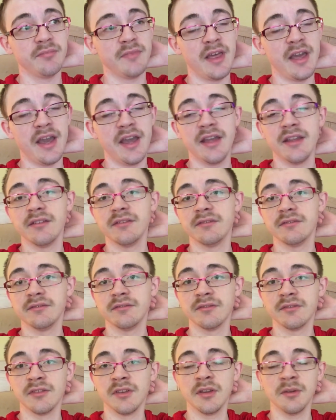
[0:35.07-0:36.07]
That, a
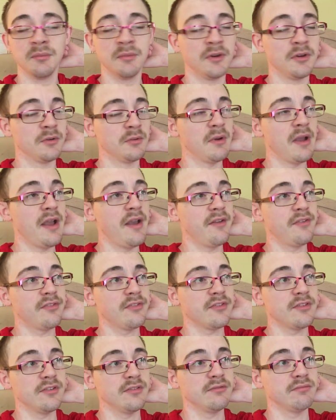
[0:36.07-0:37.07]
little bit of
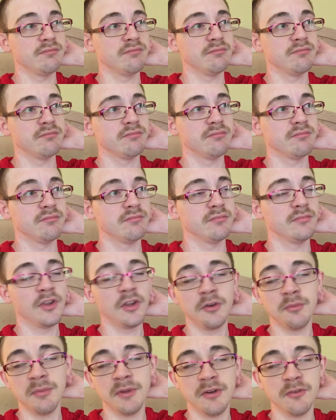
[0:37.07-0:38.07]
rest, a
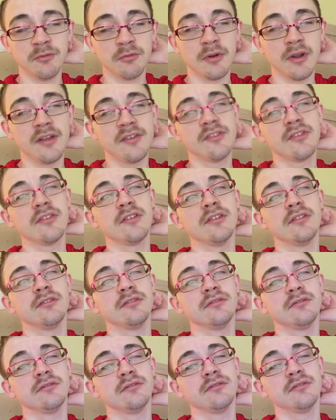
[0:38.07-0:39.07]
little bit of rest,
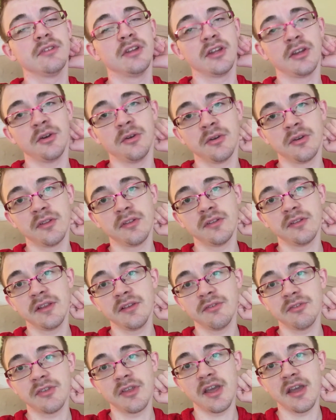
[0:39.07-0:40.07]
and go to the
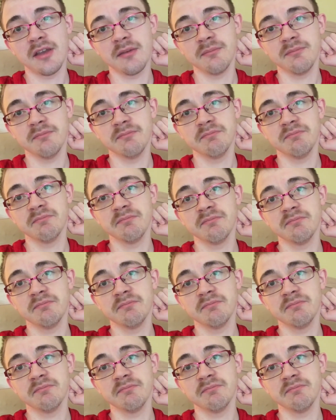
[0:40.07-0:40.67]
Leafs game.